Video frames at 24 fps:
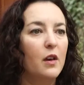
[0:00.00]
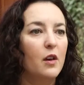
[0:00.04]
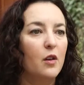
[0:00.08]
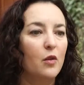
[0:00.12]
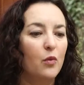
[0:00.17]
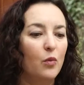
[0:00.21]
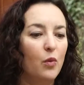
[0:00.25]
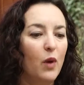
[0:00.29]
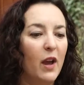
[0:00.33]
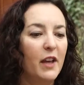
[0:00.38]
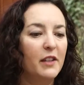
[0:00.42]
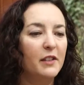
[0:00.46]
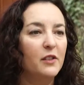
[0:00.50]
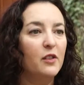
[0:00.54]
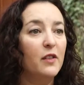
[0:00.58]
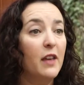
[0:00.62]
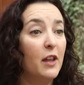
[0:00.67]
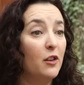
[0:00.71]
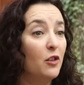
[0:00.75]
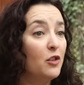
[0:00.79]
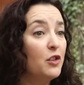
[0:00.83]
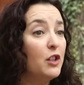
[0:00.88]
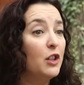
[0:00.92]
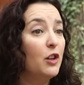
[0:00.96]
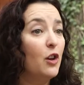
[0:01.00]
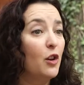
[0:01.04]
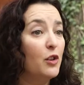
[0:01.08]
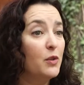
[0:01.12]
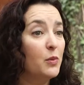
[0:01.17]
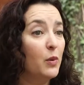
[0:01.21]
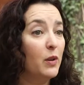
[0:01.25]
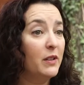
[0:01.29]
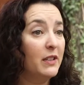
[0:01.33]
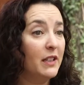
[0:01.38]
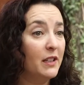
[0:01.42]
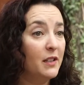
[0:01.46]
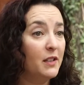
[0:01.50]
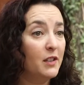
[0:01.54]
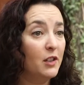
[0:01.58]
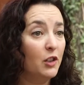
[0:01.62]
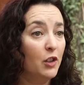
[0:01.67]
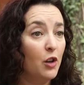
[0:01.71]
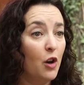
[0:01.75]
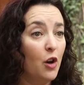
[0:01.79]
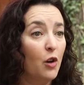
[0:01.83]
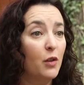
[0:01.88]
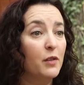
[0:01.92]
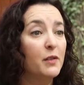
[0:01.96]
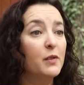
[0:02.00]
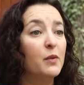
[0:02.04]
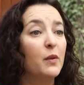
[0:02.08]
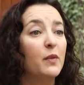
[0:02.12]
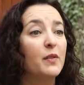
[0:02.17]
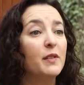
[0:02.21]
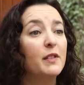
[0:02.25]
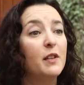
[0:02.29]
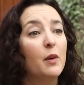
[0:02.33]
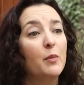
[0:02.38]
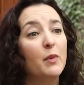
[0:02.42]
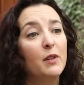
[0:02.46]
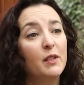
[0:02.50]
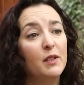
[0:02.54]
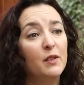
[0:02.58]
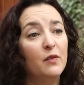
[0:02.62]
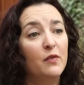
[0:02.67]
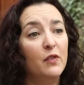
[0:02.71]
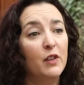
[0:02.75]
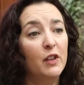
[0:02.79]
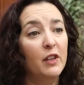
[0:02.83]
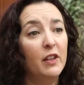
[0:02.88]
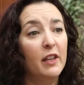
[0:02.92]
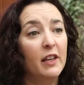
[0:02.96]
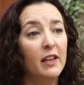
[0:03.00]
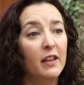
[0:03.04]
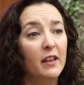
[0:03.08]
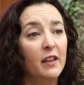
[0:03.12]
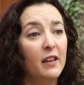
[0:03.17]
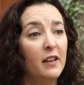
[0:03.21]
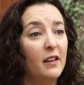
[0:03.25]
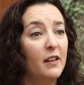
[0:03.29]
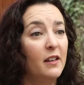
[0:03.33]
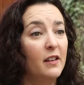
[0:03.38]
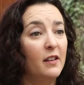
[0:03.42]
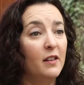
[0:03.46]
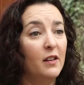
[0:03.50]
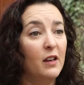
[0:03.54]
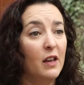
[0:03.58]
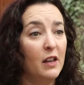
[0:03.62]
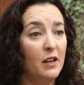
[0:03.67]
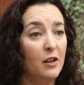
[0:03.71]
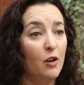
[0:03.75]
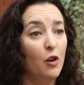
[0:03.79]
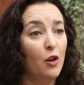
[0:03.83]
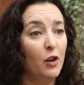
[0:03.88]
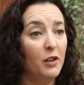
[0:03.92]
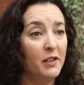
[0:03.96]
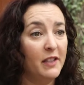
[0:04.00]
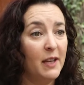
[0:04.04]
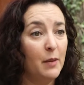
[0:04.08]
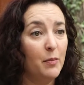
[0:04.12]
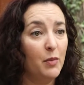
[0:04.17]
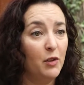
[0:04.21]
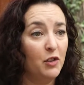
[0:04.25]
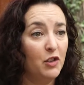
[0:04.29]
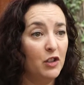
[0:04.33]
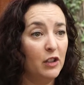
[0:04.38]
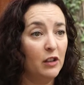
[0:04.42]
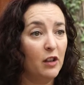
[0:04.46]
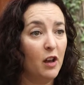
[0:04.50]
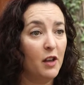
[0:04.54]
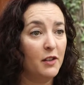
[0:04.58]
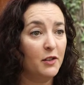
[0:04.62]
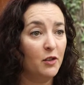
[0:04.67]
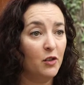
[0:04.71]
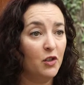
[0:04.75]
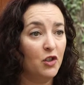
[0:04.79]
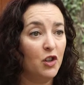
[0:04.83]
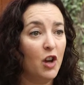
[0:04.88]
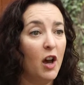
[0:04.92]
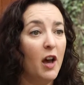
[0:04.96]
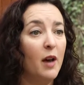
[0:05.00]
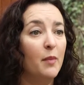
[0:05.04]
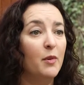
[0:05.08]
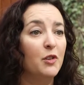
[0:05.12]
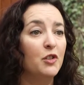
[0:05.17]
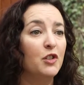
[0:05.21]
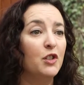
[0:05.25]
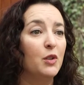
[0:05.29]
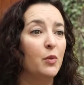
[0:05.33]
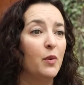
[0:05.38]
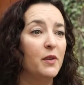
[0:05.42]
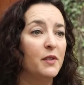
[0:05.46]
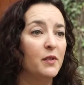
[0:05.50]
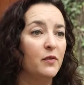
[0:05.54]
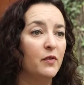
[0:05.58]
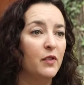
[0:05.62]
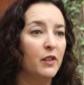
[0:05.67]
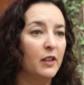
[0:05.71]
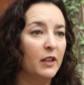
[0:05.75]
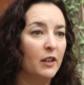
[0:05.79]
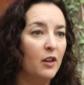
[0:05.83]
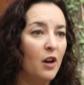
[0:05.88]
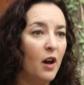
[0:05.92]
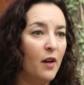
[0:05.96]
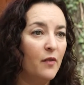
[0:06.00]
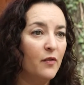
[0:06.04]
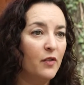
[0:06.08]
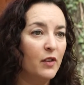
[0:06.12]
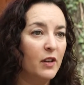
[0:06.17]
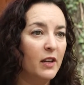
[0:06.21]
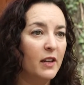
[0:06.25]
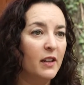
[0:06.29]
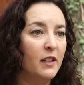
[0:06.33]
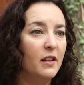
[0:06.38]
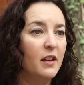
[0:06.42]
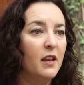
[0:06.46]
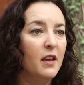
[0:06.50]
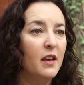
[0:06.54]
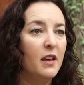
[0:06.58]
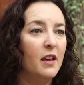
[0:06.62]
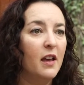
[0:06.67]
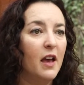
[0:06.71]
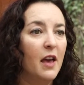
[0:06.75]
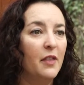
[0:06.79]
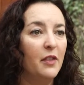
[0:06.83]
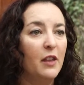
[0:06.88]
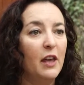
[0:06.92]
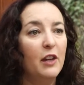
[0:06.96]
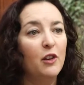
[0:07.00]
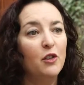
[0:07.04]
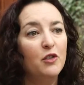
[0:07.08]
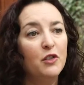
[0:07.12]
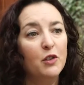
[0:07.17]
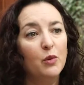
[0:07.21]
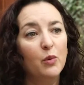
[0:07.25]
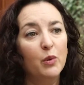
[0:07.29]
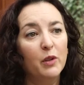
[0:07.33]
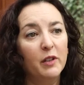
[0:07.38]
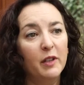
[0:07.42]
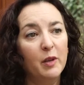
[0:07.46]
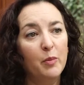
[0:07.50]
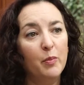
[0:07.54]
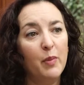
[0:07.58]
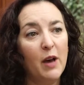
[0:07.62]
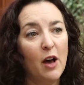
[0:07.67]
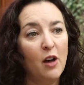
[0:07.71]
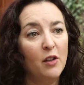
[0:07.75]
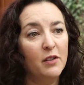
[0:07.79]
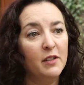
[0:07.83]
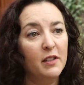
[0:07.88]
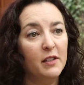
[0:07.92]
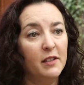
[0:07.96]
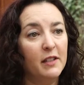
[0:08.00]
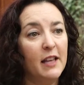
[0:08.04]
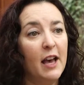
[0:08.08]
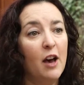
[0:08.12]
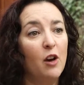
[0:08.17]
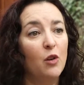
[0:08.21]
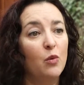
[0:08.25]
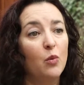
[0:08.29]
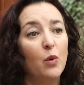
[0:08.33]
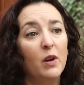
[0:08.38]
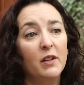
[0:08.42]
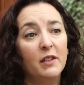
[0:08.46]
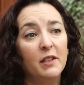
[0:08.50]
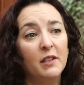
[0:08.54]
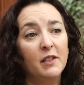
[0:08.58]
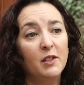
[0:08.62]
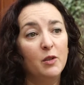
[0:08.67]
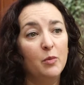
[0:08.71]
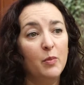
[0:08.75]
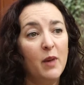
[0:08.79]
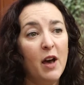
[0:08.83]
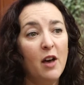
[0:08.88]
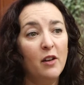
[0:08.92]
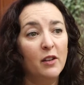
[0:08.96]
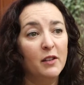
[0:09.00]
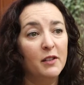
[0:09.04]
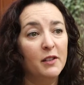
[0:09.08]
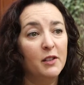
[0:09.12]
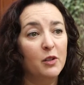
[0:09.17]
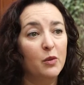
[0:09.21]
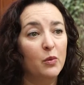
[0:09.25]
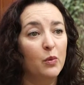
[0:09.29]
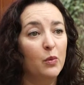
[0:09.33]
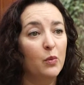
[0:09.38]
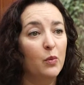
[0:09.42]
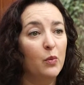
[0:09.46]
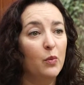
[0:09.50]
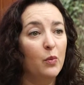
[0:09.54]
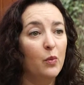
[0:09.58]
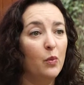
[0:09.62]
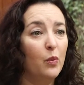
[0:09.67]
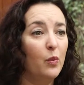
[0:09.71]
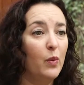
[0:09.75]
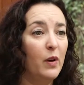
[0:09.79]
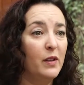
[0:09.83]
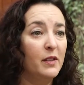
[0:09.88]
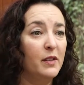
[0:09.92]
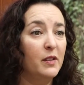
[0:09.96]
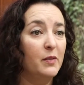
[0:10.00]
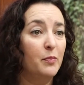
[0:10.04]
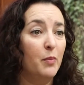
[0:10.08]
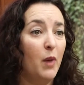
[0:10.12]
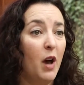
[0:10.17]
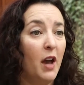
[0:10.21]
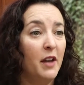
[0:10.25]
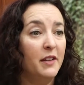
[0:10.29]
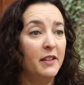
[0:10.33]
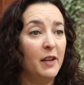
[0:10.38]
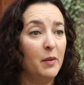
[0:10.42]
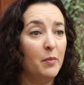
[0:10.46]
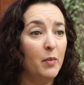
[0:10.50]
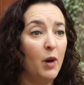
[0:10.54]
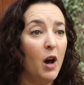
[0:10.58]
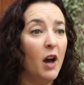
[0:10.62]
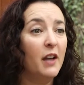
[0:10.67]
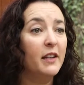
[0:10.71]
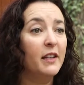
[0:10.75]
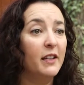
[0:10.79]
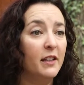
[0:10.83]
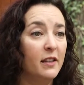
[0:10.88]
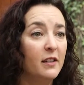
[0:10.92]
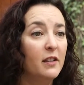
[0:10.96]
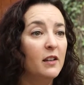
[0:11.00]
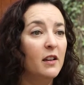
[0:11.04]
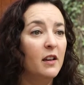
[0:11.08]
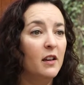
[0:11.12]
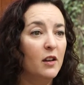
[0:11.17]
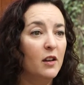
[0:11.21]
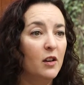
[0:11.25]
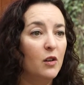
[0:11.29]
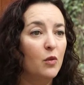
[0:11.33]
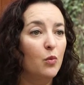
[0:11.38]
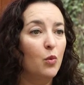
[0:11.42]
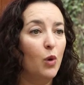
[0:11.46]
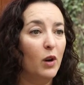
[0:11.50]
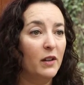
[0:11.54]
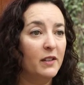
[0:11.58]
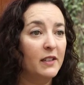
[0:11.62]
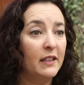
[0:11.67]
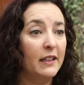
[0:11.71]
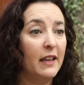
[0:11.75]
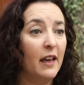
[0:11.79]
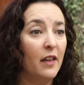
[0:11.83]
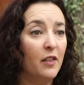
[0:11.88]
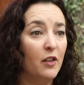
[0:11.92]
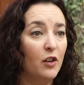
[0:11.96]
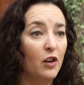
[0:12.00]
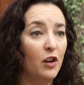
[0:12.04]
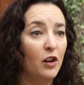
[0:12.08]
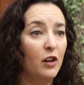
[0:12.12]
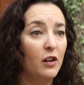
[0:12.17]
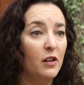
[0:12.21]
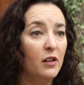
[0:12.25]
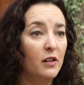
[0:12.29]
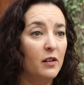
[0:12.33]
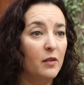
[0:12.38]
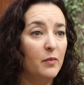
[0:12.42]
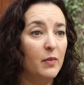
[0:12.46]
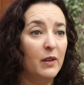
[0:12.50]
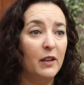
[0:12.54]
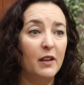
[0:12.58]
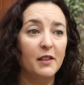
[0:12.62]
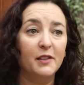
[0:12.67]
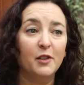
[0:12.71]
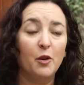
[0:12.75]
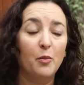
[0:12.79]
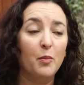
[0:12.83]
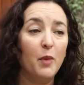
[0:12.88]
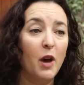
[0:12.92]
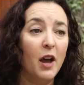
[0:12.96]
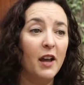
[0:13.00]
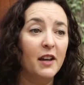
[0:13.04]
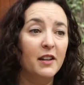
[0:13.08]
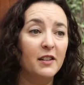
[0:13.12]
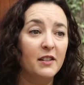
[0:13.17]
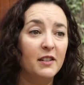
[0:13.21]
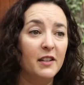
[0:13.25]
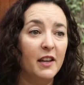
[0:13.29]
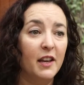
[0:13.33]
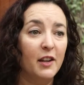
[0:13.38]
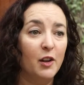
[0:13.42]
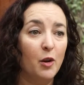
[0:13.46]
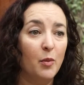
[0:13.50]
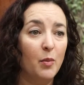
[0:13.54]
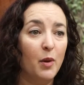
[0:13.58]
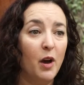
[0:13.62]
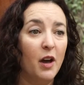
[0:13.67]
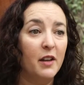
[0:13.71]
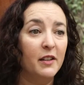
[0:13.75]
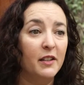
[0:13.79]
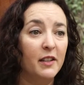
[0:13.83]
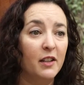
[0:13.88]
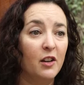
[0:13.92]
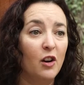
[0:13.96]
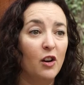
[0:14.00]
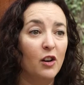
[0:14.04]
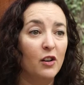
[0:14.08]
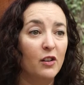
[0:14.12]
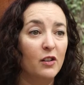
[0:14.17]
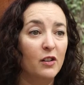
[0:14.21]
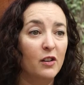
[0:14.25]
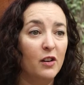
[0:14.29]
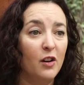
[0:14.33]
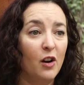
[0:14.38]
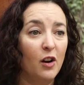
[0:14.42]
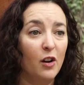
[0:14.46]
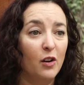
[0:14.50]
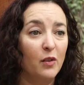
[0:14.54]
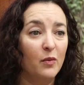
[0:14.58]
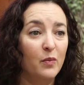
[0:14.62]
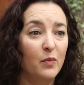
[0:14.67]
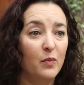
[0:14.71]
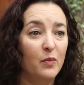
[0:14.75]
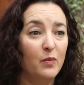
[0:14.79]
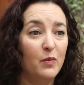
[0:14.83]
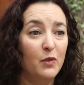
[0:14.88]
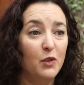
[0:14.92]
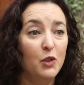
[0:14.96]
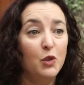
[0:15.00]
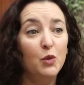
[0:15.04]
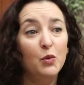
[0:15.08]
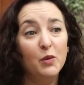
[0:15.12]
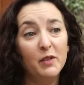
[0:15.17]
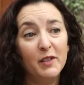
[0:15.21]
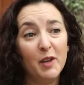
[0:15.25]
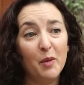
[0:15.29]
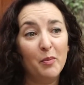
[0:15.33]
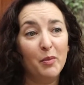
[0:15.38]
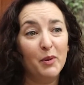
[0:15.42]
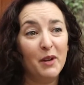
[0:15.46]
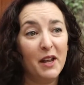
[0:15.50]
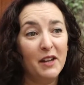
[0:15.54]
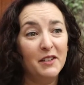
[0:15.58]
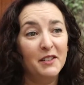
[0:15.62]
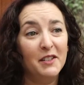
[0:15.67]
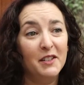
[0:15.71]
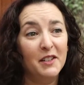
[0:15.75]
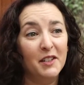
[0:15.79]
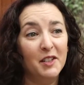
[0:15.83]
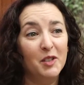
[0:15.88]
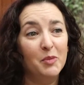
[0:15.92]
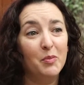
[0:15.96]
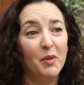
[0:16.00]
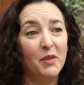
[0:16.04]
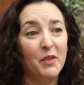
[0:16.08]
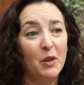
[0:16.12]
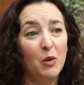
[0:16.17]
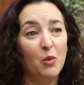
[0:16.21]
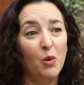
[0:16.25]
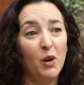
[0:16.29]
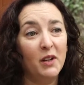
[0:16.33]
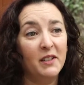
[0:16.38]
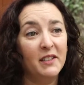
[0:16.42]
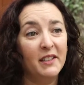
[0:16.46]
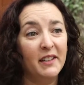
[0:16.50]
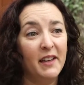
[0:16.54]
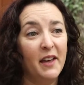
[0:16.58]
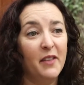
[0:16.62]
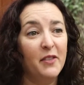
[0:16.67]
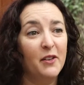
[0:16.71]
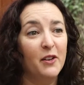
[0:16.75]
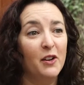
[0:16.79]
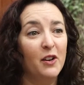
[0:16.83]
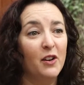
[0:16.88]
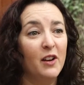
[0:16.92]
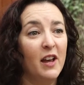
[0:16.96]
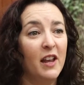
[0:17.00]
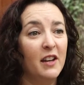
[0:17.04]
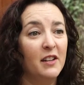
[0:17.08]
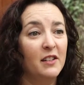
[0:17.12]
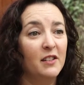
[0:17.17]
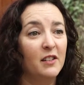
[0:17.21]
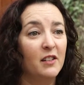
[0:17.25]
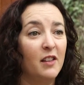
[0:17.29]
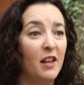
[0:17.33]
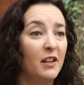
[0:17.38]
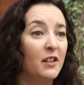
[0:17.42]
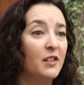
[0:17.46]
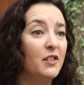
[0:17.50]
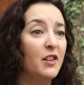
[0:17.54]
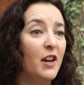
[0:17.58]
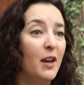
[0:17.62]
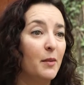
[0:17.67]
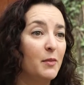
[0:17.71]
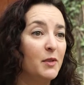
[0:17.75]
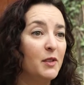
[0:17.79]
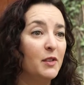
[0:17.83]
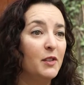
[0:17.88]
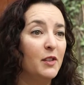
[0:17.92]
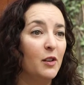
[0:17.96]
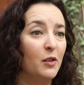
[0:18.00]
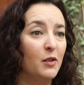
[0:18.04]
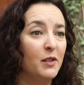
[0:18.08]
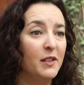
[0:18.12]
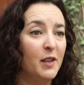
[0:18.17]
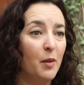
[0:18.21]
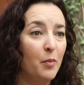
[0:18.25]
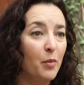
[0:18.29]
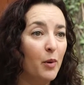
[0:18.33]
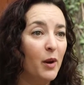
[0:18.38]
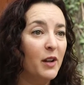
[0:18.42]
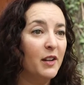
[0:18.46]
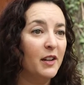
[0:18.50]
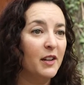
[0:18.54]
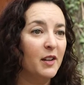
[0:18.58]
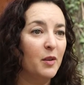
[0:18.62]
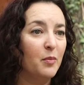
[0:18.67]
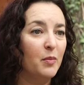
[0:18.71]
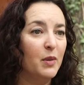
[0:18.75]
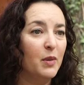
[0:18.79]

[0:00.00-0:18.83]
Right. So the energy goes where it needs to go. So if someone is feeling, in her example, she lost her job and she wasn't feeling confident, and the energy really balances out what needs to balance. So what mind and body work together, because our mind and our body are two separate entities, but they work together, and a lot of times they're separated in